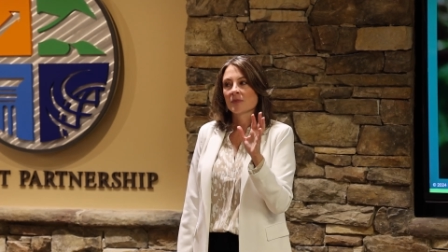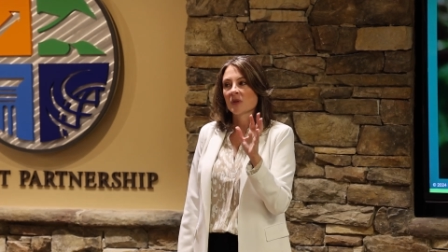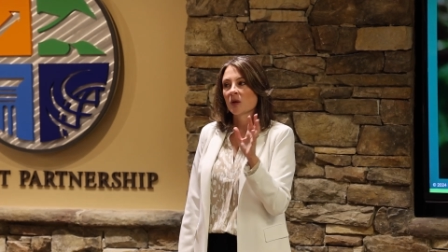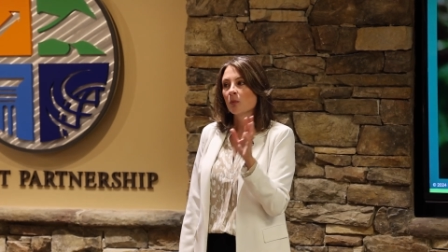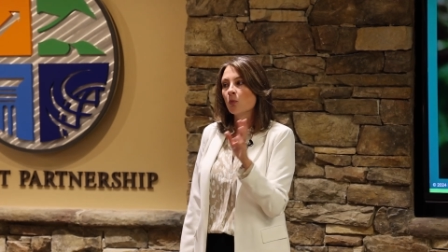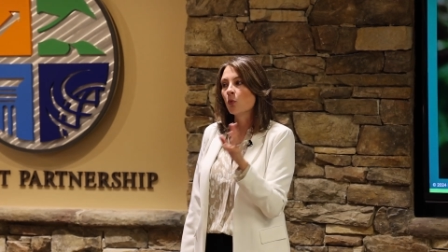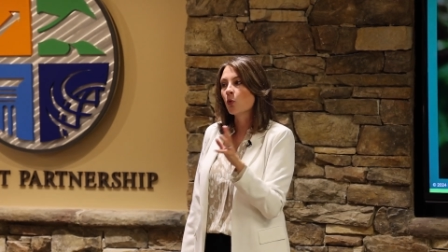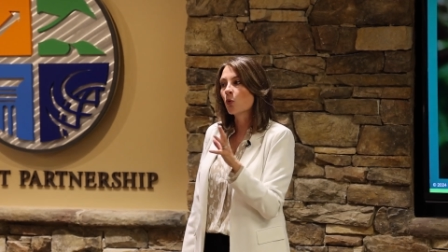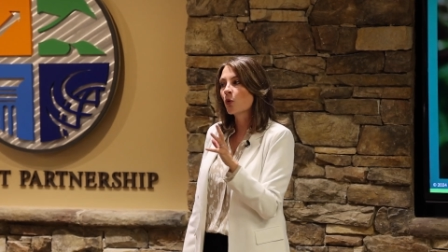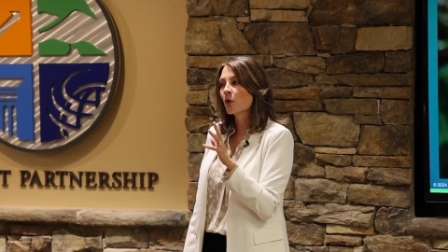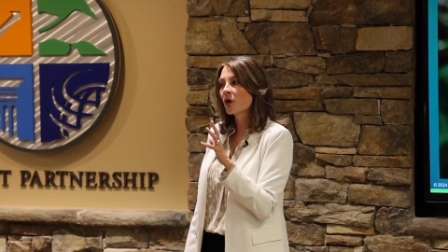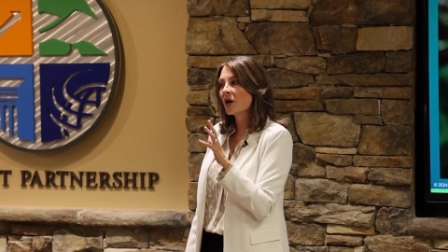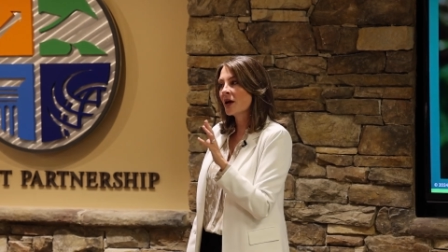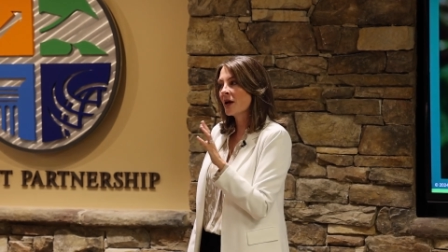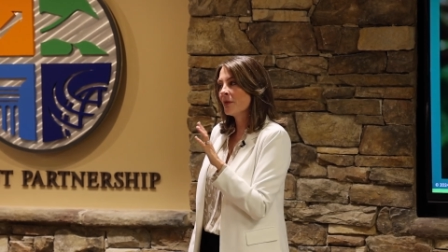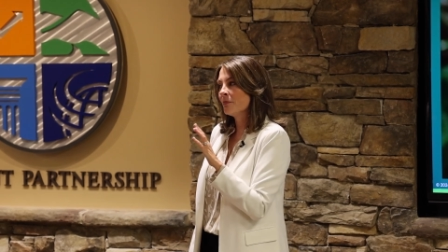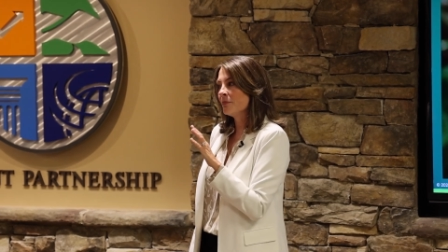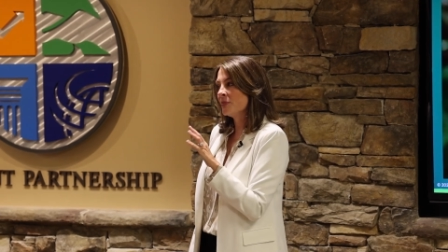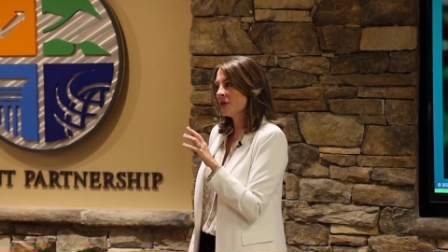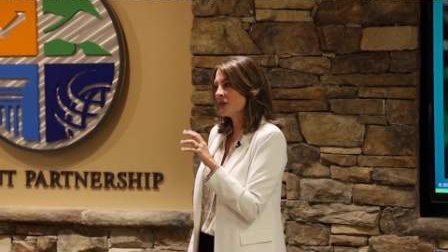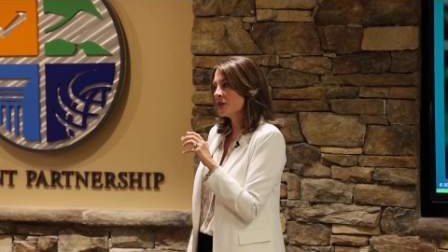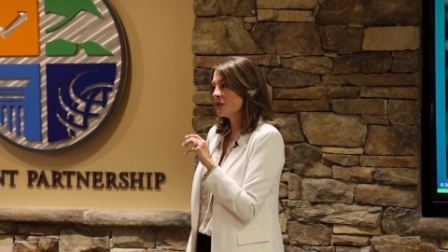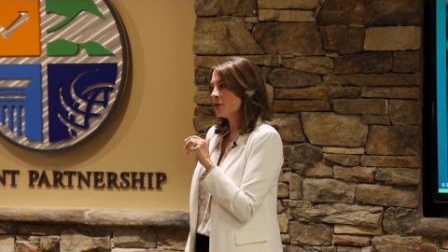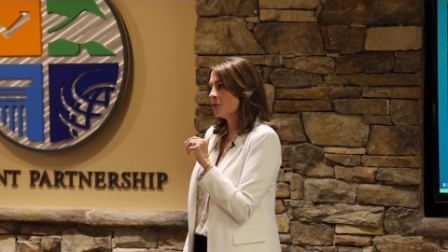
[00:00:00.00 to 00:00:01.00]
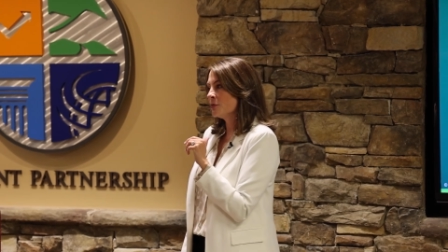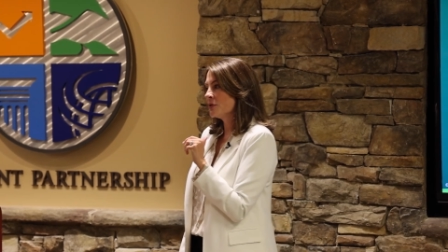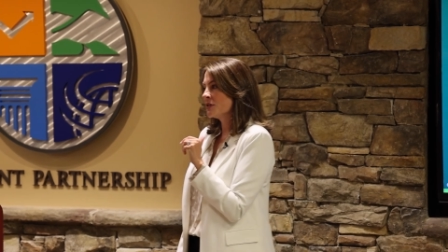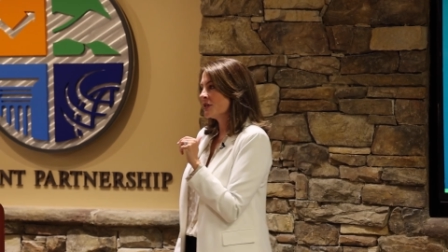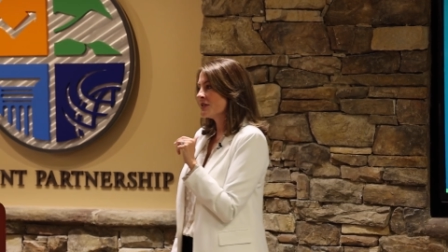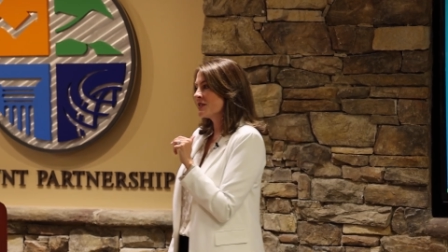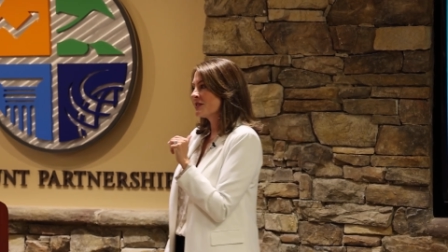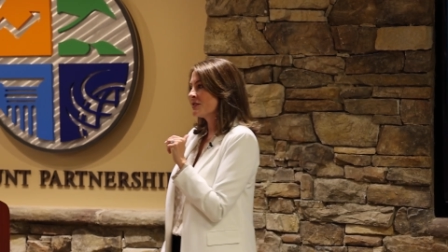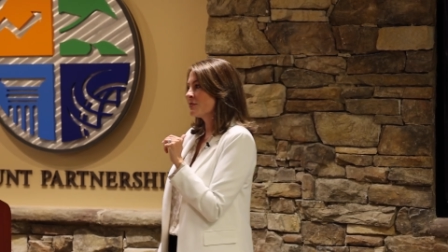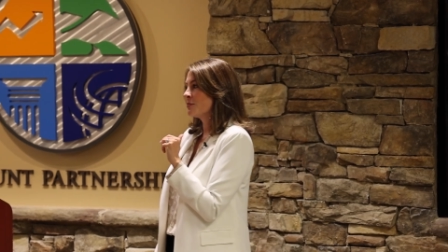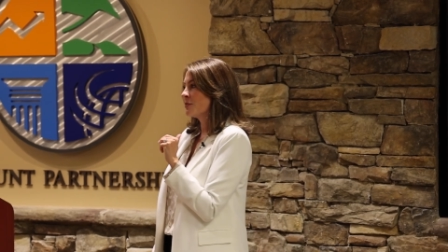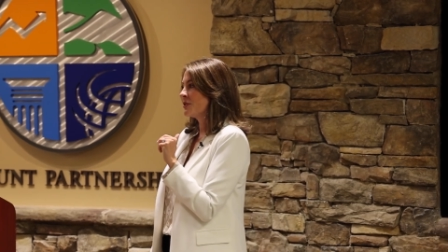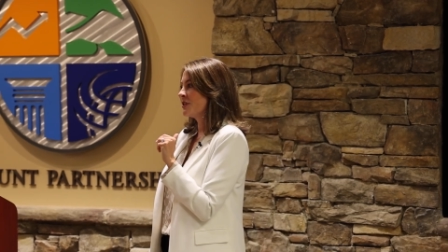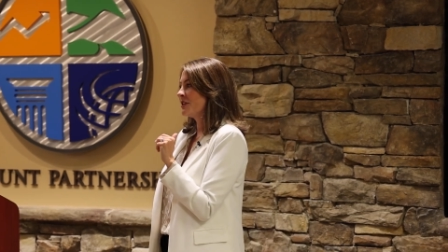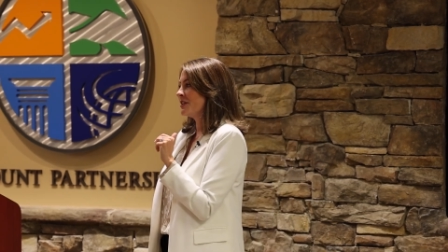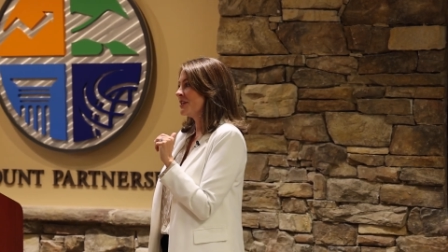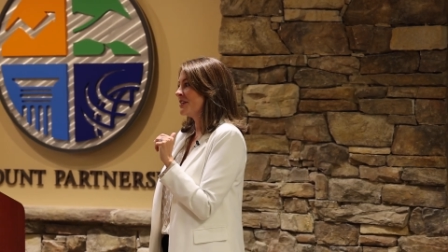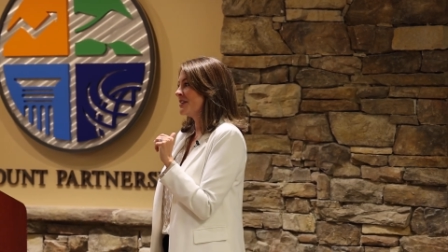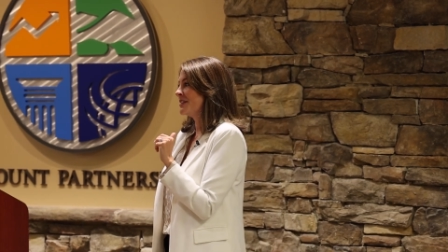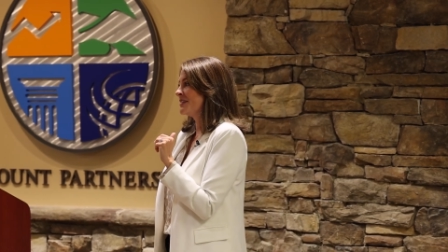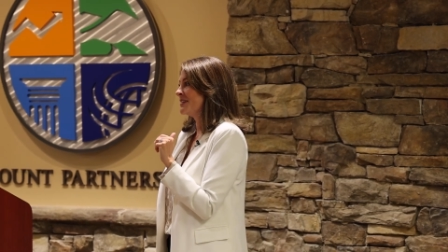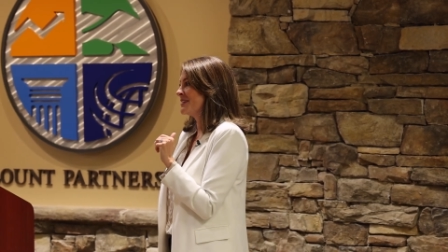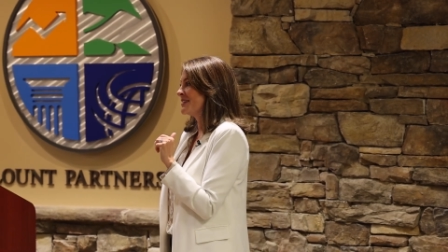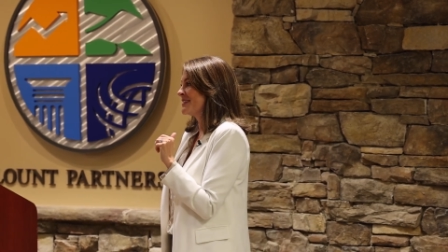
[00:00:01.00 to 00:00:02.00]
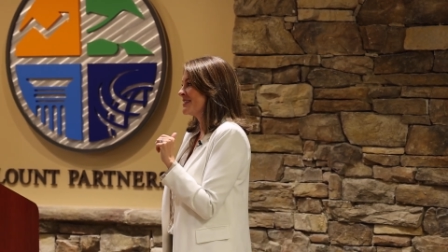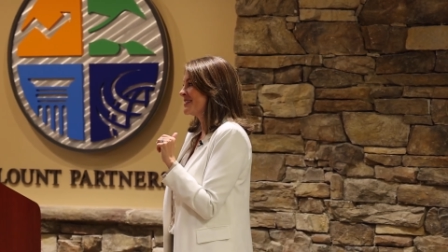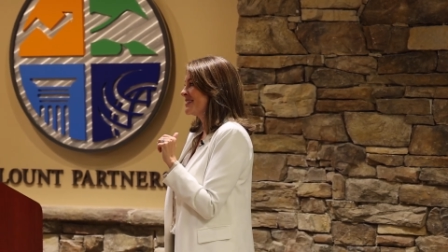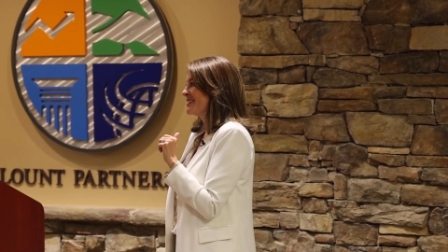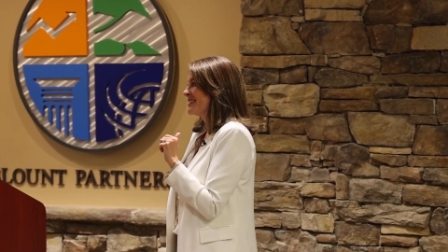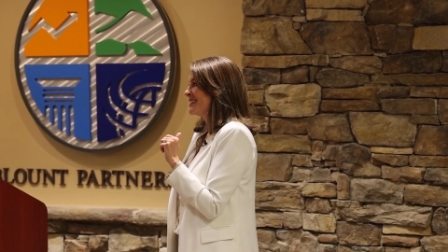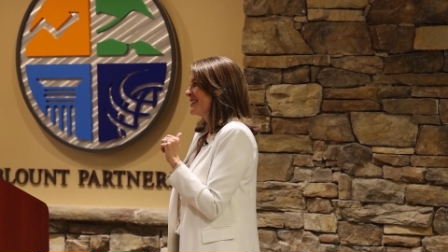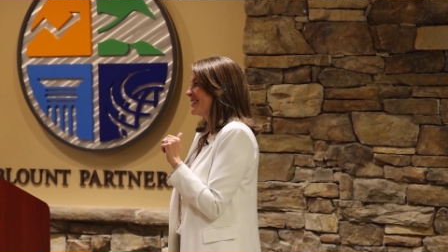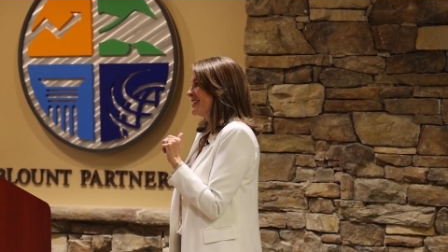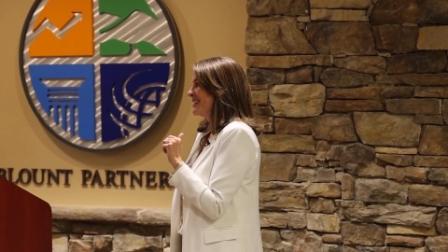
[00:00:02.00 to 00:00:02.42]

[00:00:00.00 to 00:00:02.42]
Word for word: more ambiguous, when it is,